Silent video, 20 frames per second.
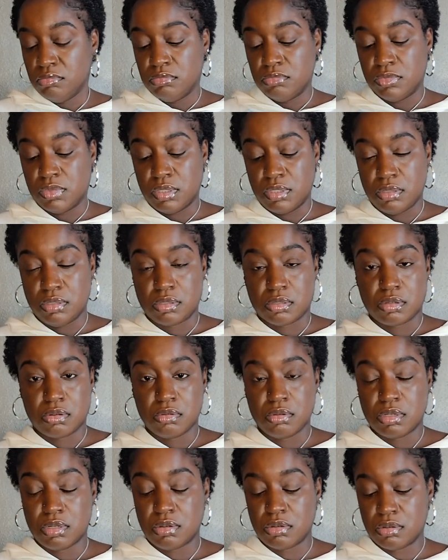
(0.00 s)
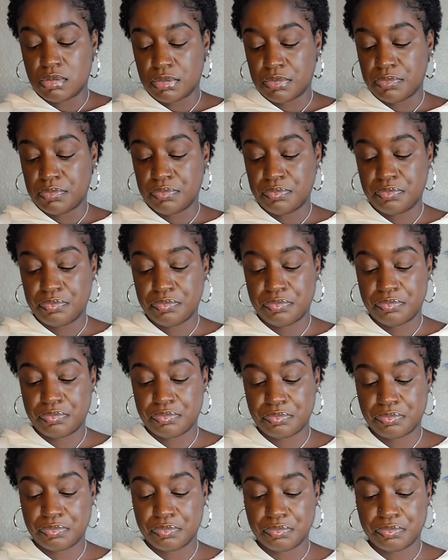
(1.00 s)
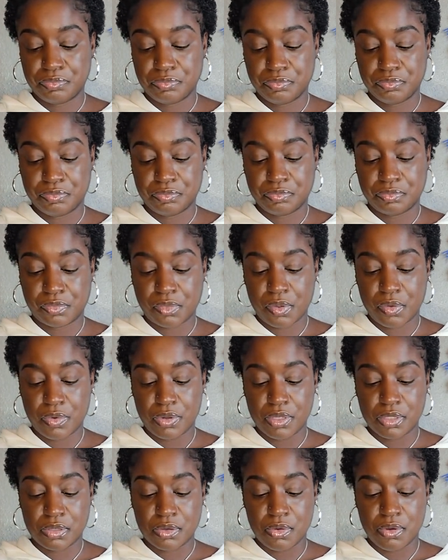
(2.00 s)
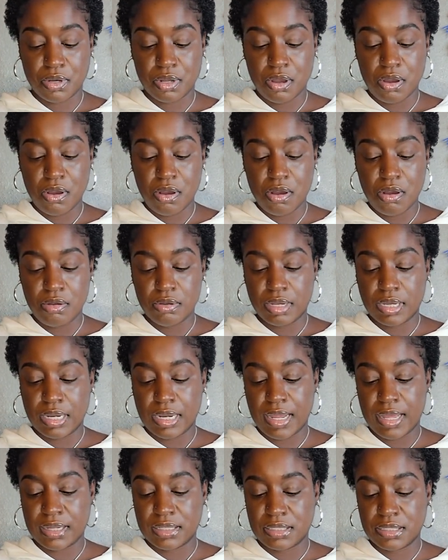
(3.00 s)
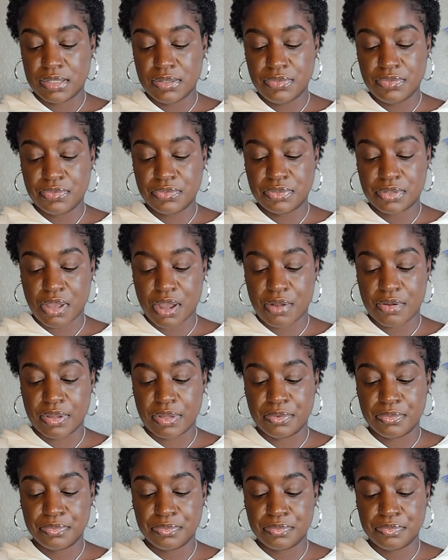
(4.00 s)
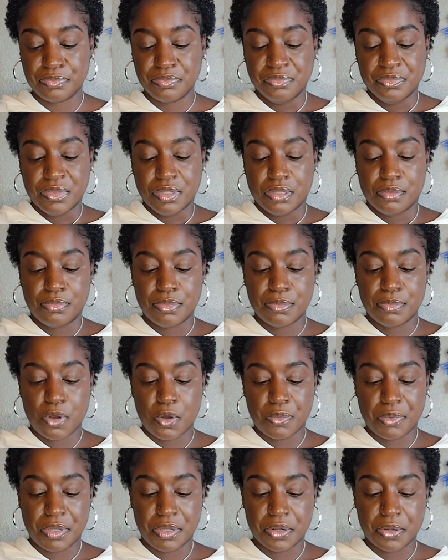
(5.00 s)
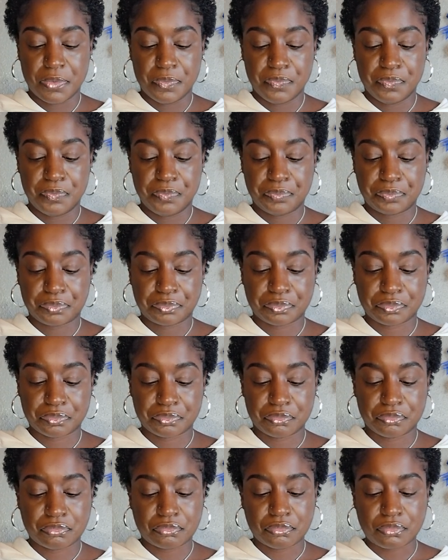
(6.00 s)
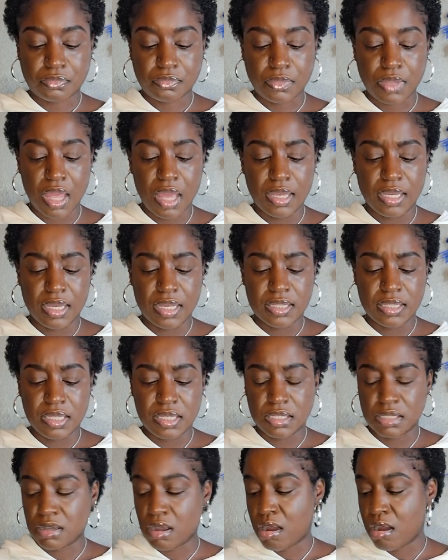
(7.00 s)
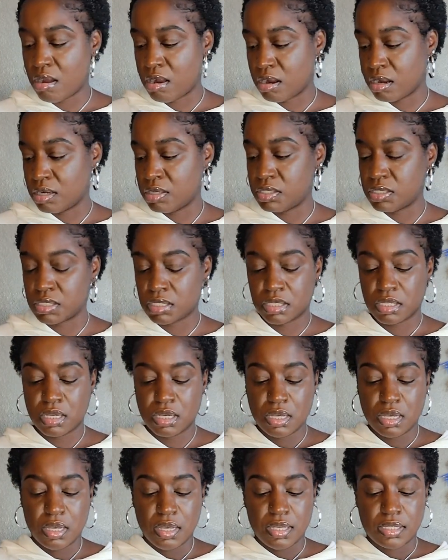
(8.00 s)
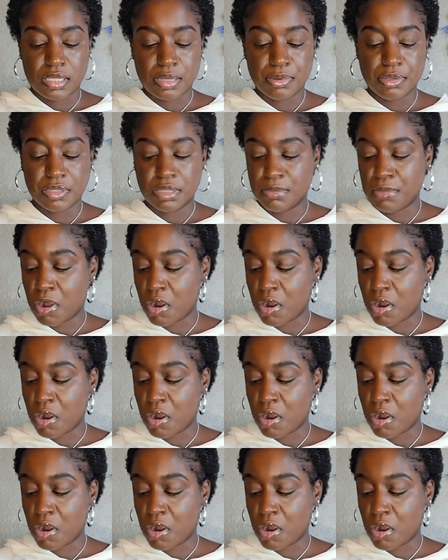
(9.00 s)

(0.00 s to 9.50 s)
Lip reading: what is going on? What is going on, collective? Sorry. Give me a moment here. Again, these cards, some of them